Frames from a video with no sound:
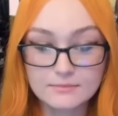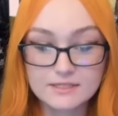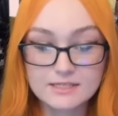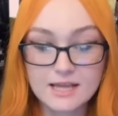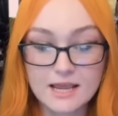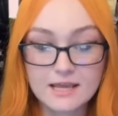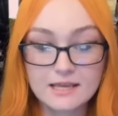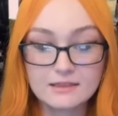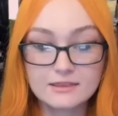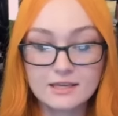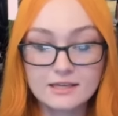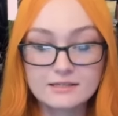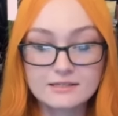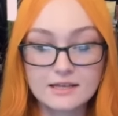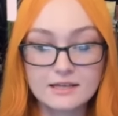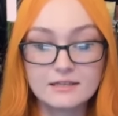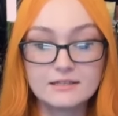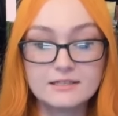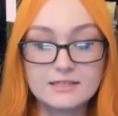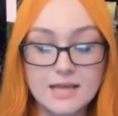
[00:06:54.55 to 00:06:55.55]
saying things
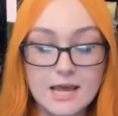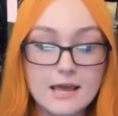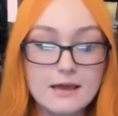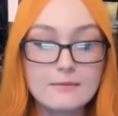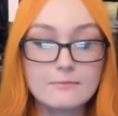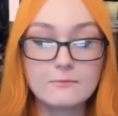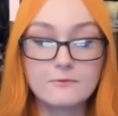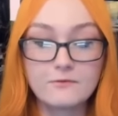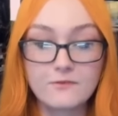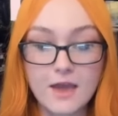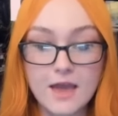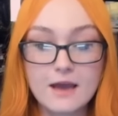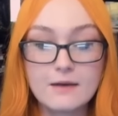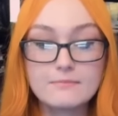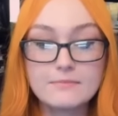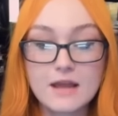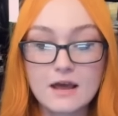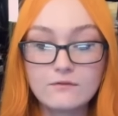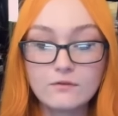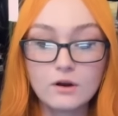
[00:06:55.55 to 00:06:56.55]
like, damn,
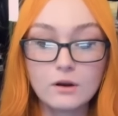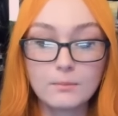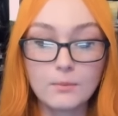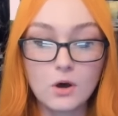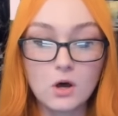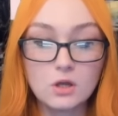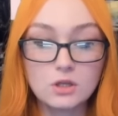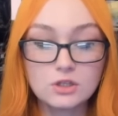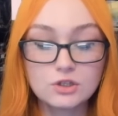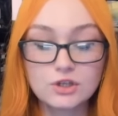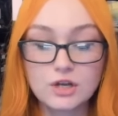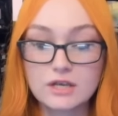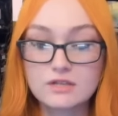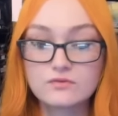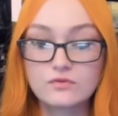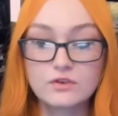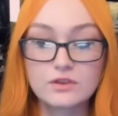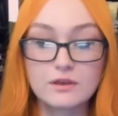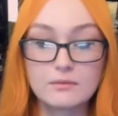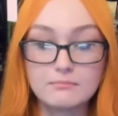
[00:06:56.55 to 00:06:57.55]
fam, never apologize
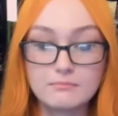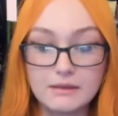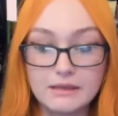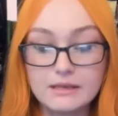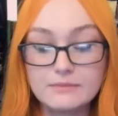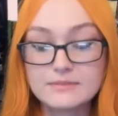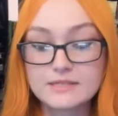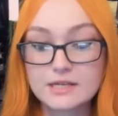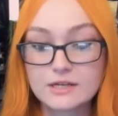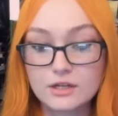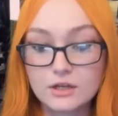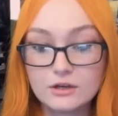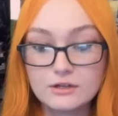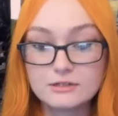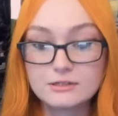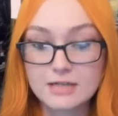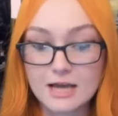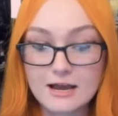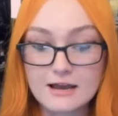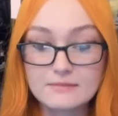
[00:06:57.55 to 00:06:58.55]
for the memes and
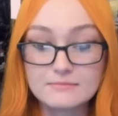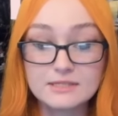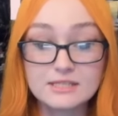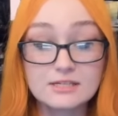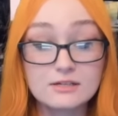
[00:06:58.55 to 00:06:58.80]
good times.